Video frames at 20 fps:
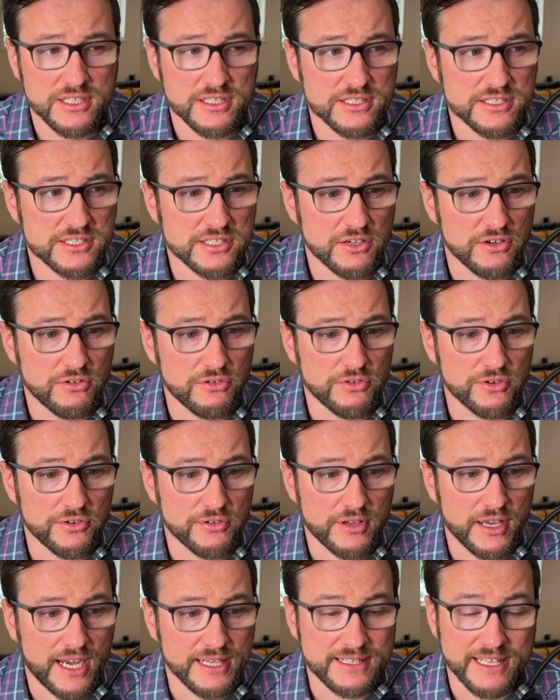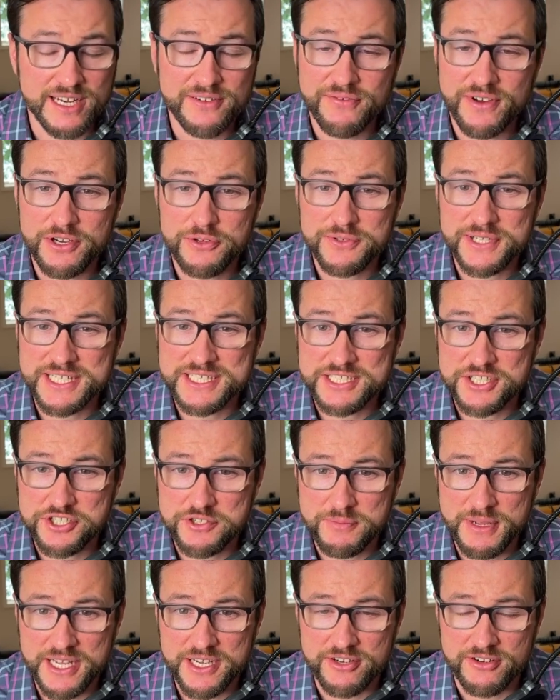So identify who the
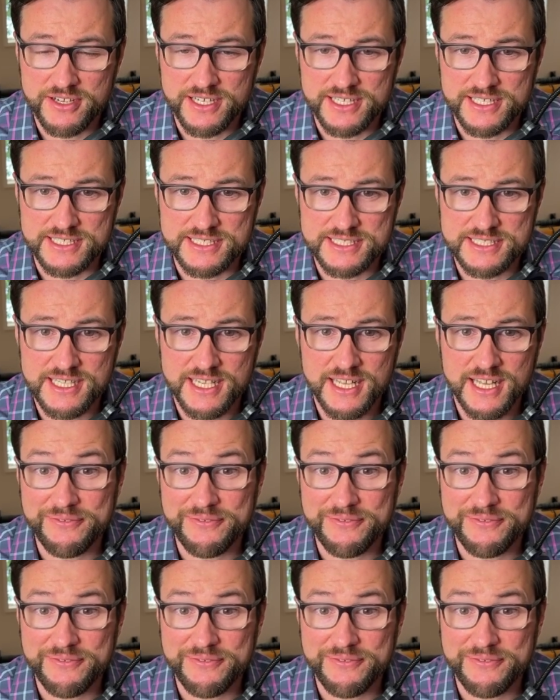decision maker is.